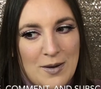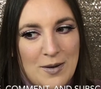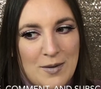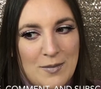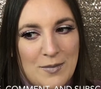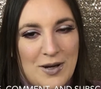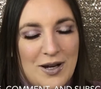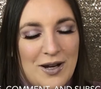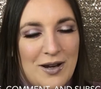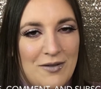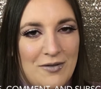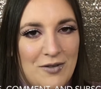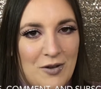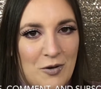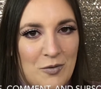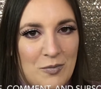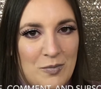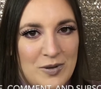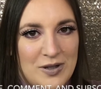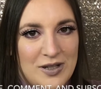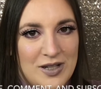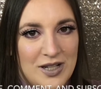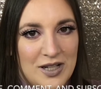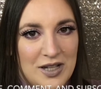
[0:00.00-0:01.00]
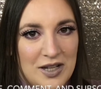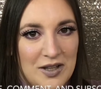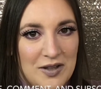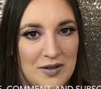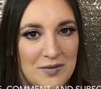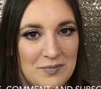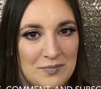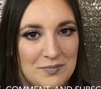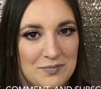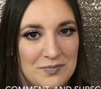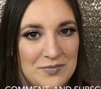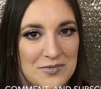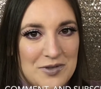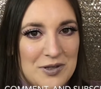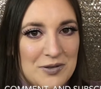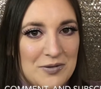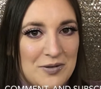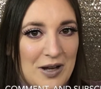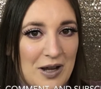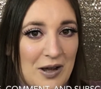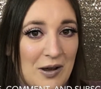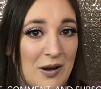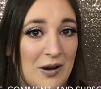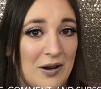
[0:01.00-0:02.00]
but I haven't opened it yet. So
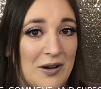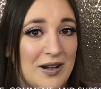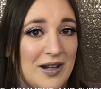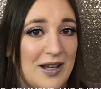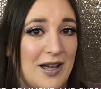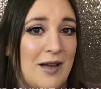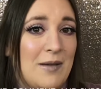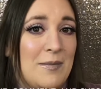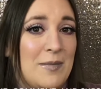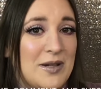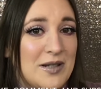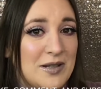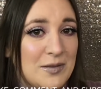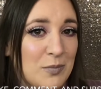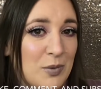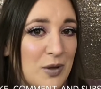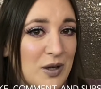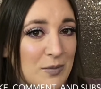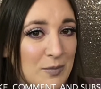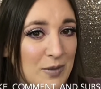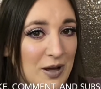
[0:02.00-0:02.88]
now I already got my spring